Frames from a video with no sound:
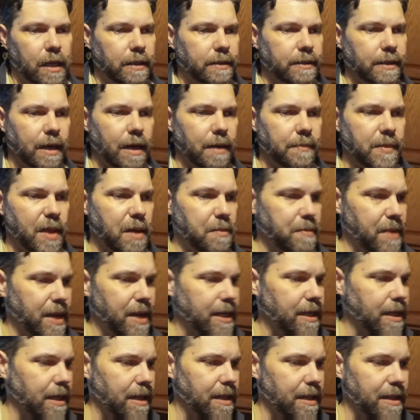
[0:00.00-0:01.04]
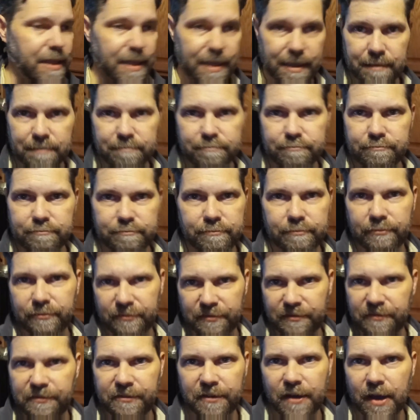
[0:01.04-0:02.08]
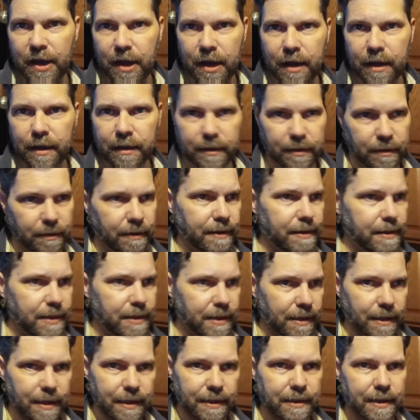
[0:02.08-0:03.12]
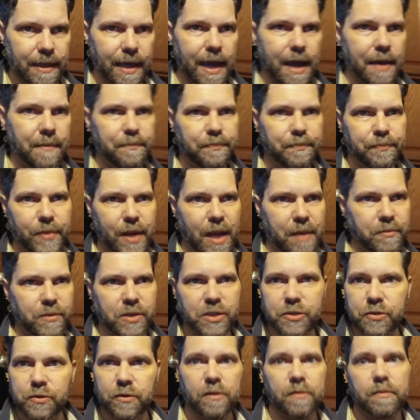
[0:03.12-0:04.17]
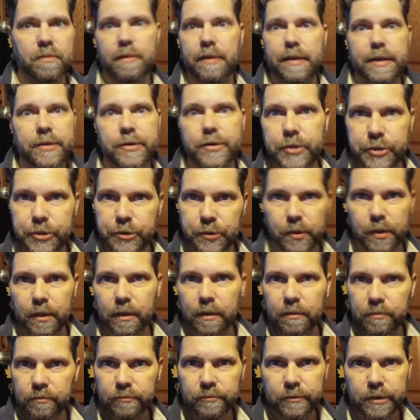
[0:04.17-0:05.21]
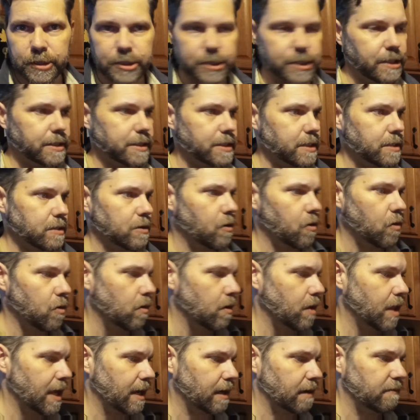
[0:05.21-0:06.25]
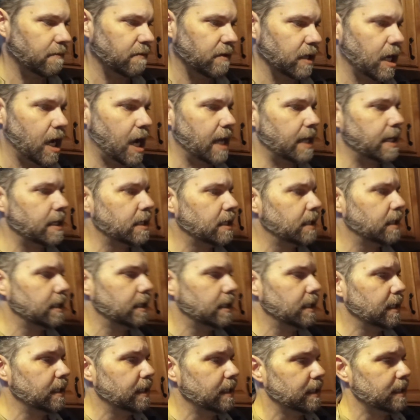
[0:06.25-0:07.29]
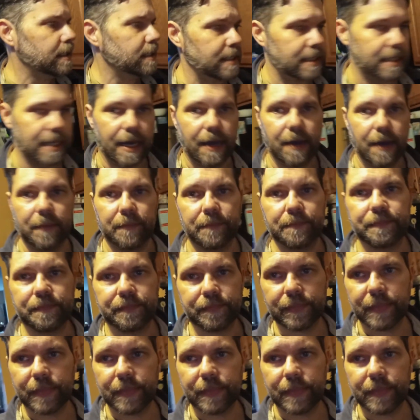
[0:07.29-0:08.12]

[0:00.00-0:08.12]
I'm not making anything fun or anything like that. I'm just doing my usual, which isn't a whole heck of a lot. So